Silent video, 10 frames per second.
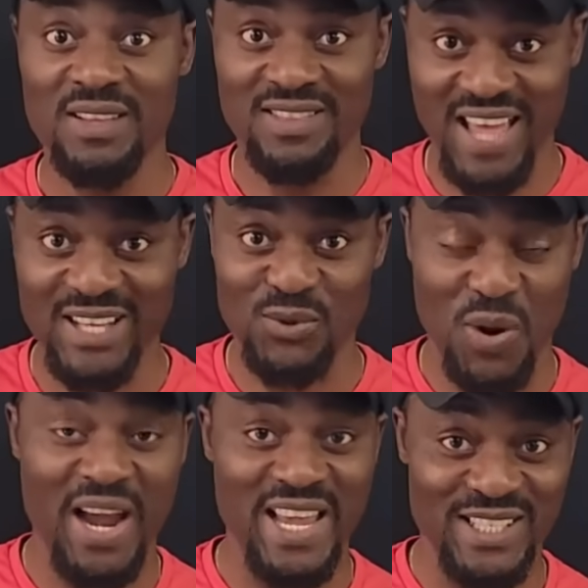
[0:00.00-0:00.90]
That's
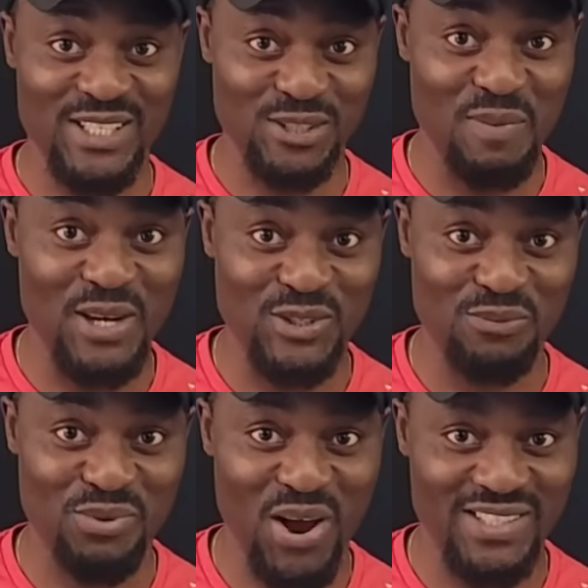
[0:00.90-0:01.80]
why it's a special
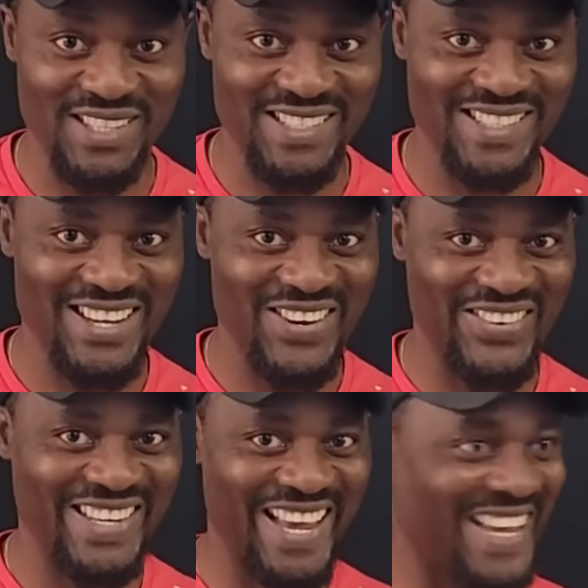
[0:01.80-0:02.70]
process.
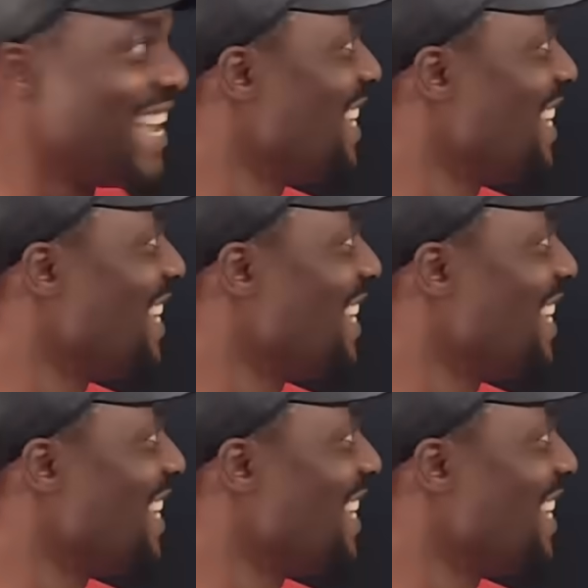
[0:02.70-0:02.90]
Okay,